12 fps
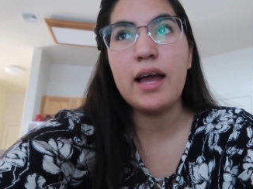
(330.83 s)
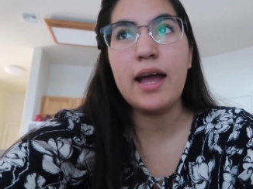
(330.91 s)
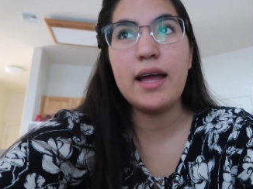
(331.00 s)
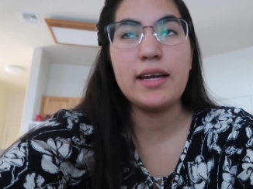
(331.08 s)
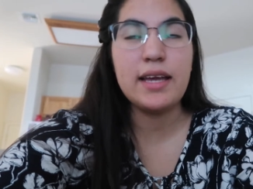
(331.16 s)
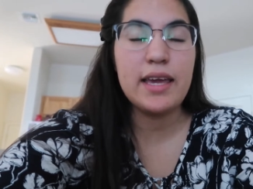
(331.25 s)

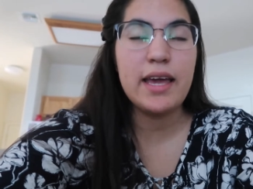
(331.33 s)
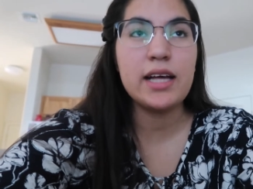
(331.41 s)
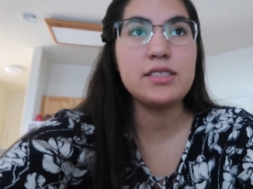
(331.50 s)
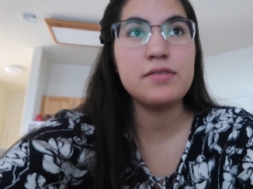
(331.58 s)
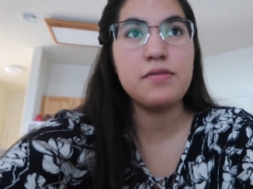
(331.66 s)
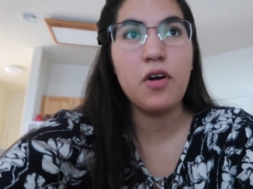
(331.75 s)
and he
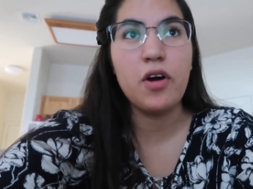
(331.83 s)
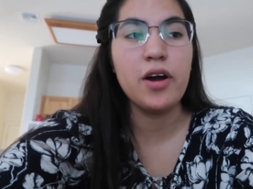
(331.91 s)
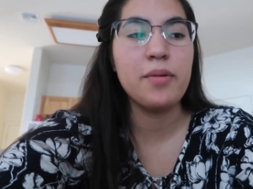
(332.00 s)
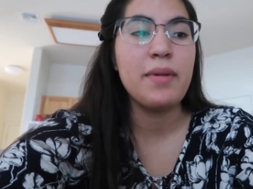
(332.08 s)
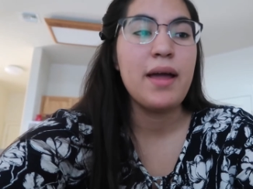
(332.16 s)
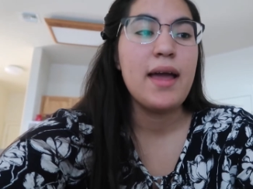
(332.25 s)
has a
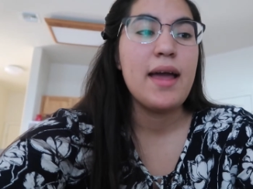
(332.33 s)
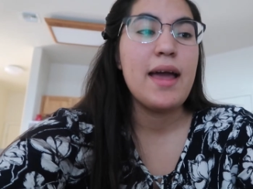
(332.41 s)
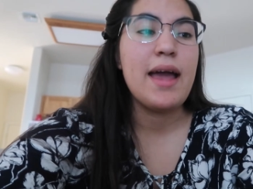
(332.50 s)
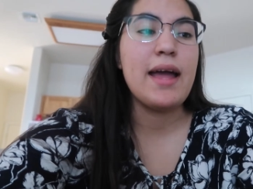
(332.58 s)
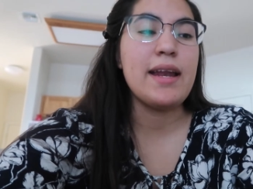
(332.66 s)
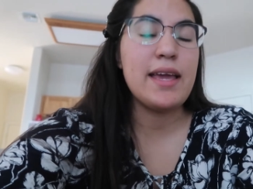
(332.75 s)
farm
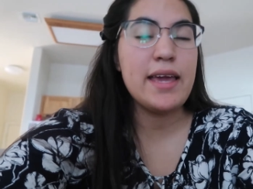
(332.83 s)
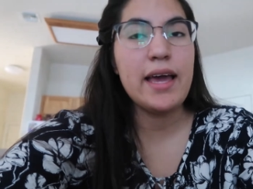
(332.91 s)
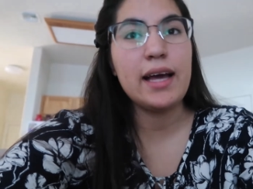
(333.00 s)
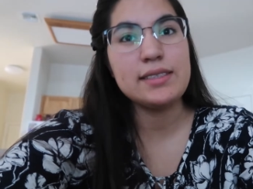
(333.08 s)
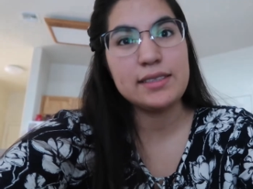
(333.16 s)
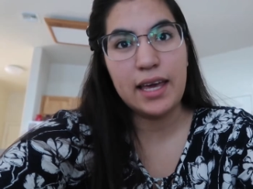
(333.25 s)
and he has